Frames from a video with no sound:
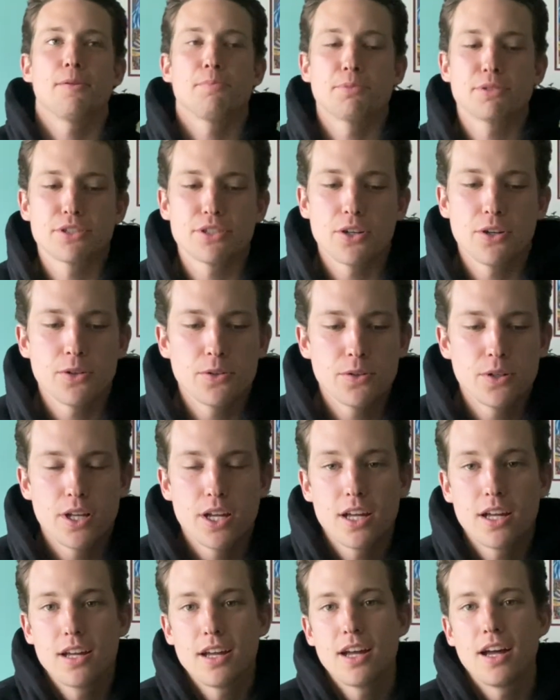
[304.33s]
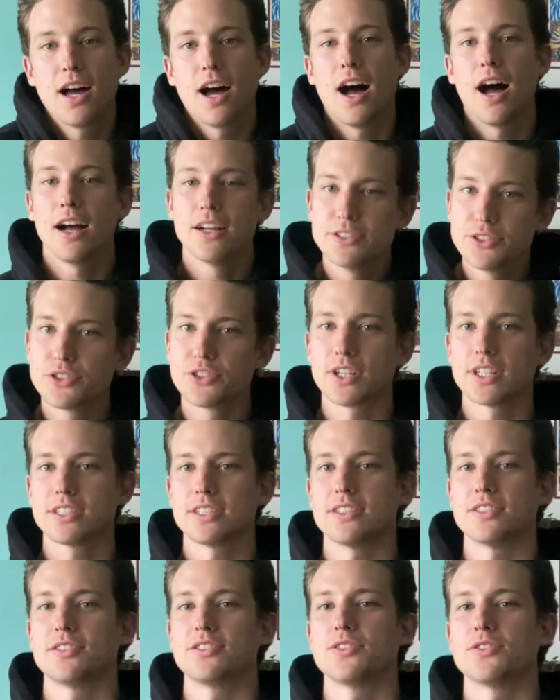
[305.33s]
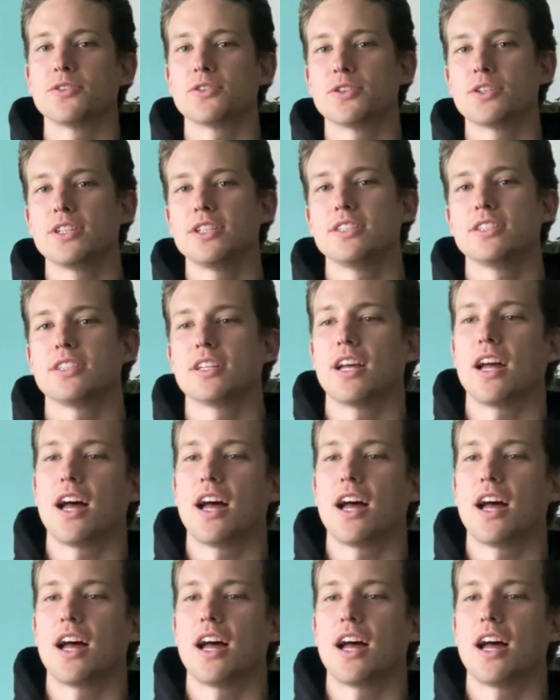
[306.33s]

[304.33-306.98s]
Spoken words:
episode, Undress the Stories.